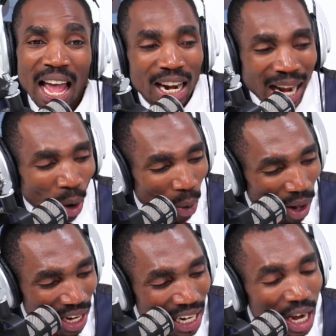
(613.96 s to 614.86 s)

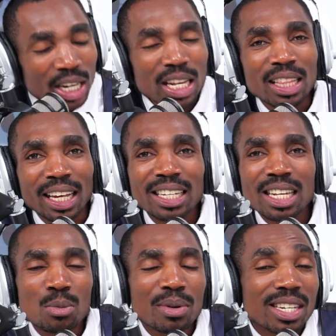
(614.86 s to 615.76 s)
Now, the case
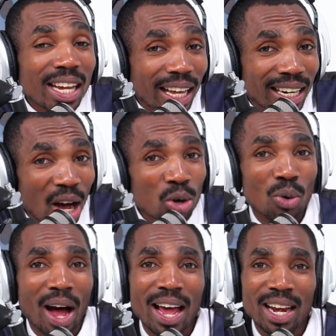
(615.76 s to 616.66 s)
has been taken now
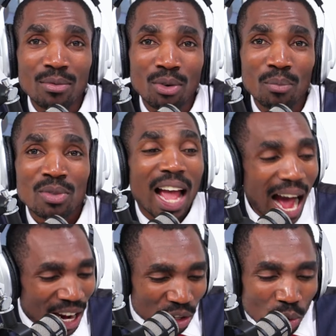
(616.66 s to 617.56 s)
to a higher level,
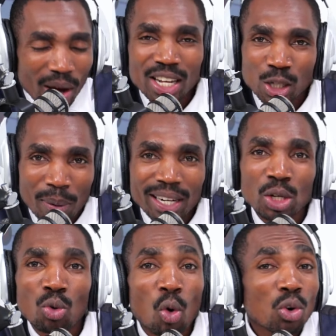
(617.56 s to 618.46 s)
and you are
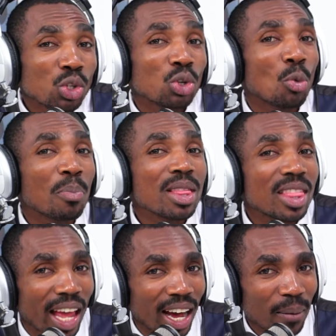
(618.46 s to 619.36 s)
expected also to be
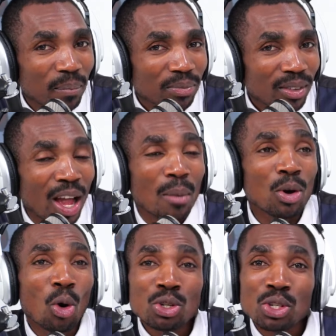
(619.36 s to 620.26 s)
there
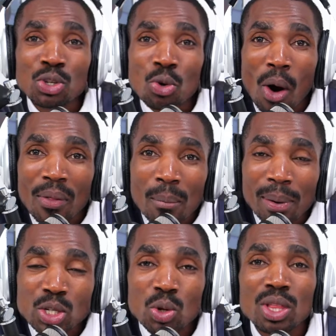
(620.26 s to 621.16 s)
because you are the
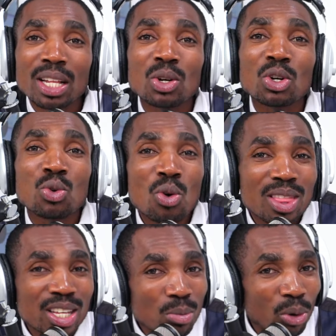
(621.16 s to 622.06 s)
person that took
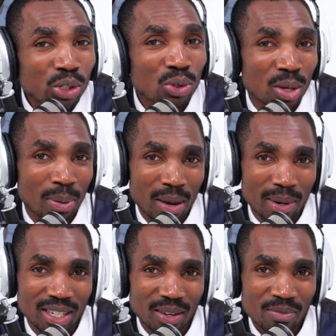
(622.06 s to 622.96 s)
this motion to the
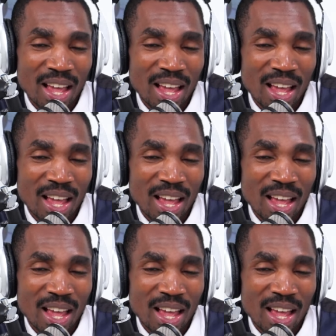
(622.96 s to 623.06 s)
parliament.